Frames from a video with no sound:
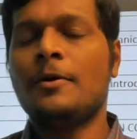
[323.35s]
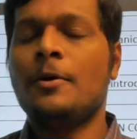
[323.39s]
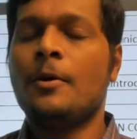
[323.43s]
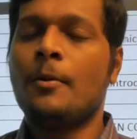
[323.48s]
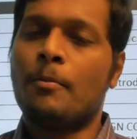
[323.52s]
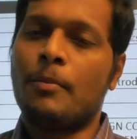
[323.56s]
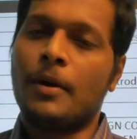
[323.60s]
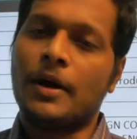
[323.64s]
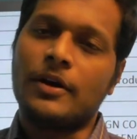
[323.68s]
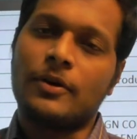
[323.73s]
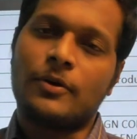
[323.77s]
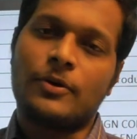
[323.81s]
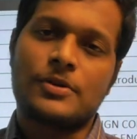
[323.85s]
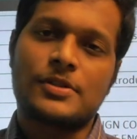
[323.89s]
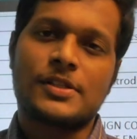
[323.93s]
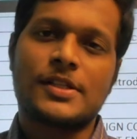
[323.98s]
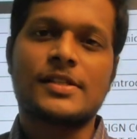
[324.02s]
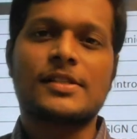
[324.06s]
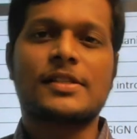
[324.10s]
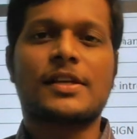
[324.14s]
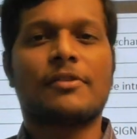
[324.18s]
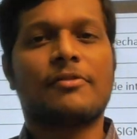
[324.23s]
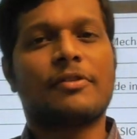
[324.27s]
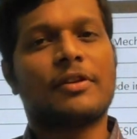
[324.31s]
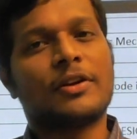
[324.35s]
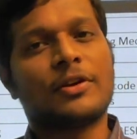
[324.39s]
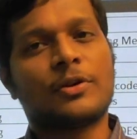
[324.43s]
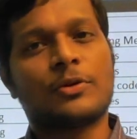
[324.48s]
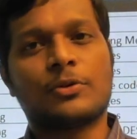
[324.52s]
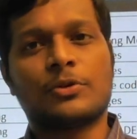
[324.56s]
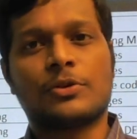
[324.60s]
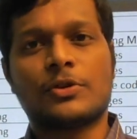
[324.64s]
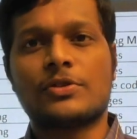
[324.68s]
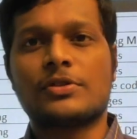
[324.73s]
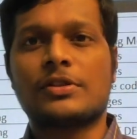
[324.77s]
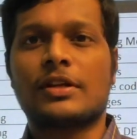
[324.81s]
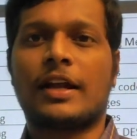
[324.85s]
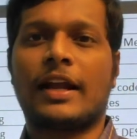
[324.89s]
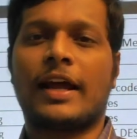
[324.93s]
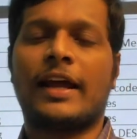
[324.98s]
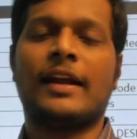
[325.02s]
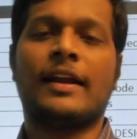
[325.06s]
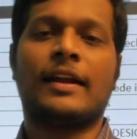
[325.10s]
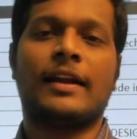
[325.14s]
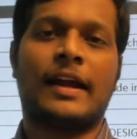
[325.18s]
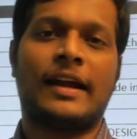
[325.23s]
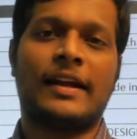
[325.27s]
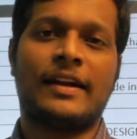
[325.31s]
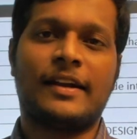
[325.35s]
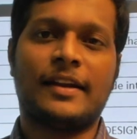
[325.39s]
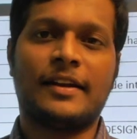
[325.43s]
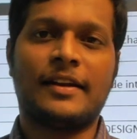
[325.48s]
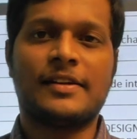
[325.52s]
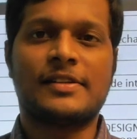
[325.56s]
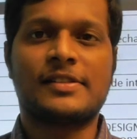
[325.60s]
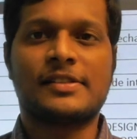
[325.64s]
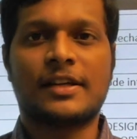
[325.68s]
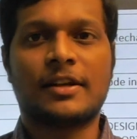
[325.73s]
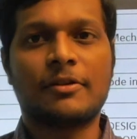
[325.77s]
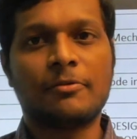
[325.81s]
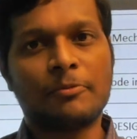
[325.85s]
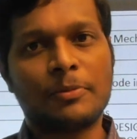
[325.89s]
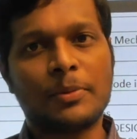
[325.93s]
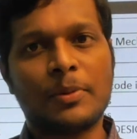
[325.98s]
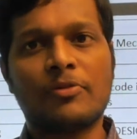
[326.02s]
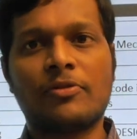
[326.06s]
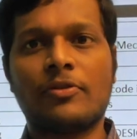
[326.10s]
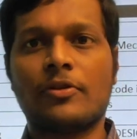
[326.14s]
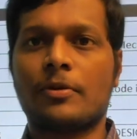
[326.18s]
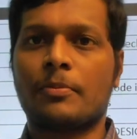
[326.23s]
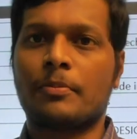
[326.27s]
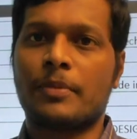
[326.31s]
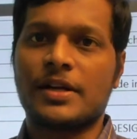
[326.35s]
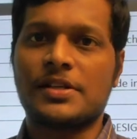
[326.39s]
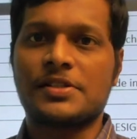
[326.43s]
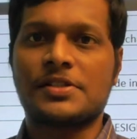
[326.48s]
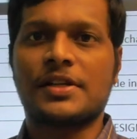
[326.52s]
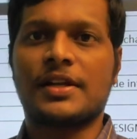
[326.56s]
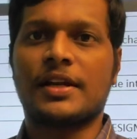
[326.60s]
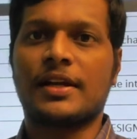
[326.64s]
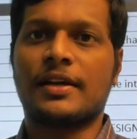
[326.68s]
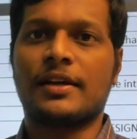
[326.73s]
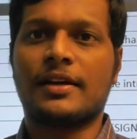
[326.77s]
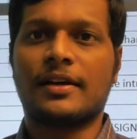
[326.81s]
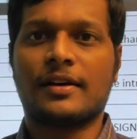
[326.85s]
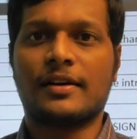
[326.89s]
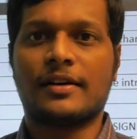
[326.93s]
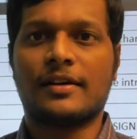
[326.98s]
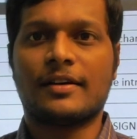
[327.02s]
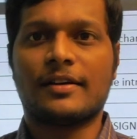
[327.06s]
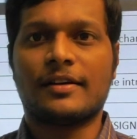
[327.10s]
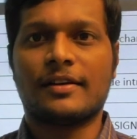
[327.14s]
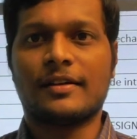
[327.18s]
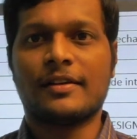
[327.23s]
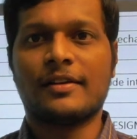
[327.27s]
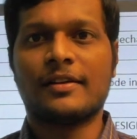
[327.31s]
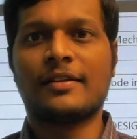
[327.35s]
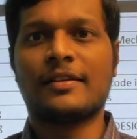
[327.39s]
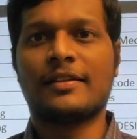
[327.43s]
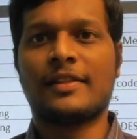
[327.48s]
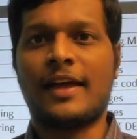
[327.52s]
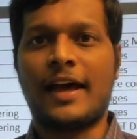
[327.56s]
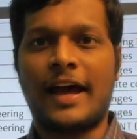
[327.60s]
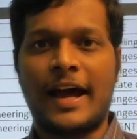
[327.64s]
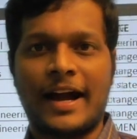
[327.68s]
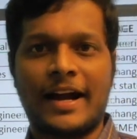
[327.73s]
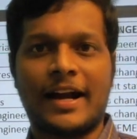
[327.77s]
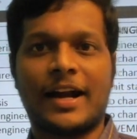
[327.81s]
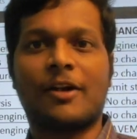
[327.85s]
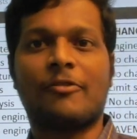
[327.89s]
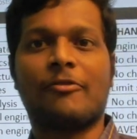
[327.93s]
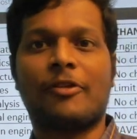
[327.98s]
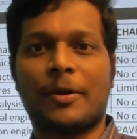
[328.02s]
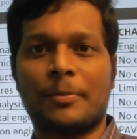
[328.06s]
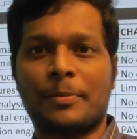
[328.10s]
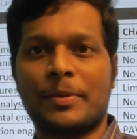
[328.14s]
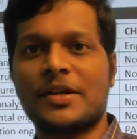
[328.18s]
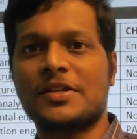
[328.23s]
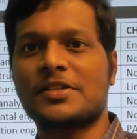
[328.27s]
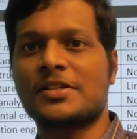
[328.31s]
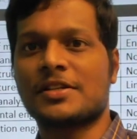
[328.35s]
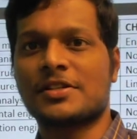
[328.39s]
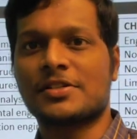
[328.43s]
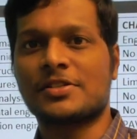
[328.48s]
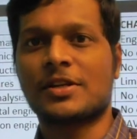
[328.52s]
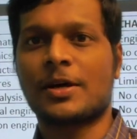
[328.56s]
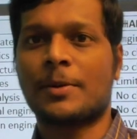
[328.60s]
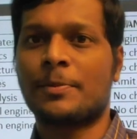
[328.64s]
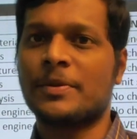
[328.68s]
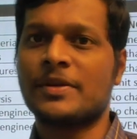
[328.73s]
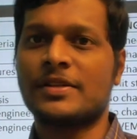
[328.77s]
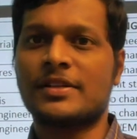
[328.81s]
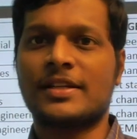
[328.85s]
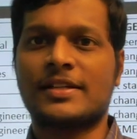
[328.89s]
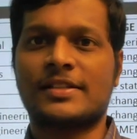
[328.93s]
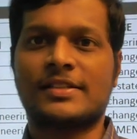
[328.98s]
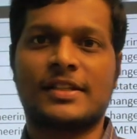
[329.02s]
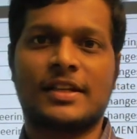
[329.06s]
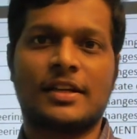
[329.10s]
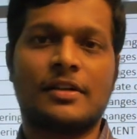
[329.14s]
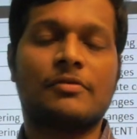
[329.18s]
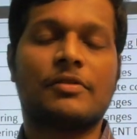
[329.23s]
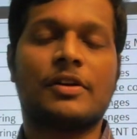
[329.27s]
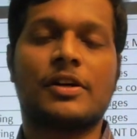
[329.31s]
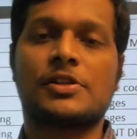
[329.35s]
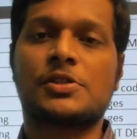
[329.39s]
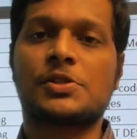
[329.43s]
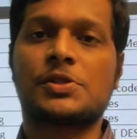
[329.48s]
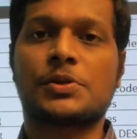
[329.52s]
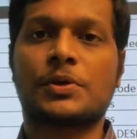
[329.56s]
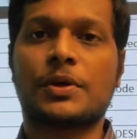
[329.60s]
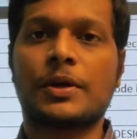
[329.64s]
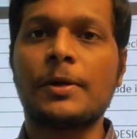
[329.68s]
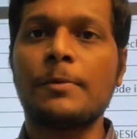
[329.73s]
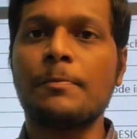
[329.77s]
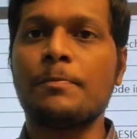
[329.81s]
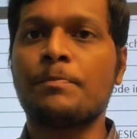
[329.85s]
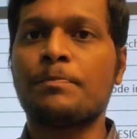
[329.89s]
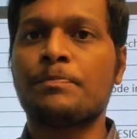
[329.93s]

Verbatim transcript: but questions given in 2019 itself before mentioning uh, the added vibrations topic, that's a different story.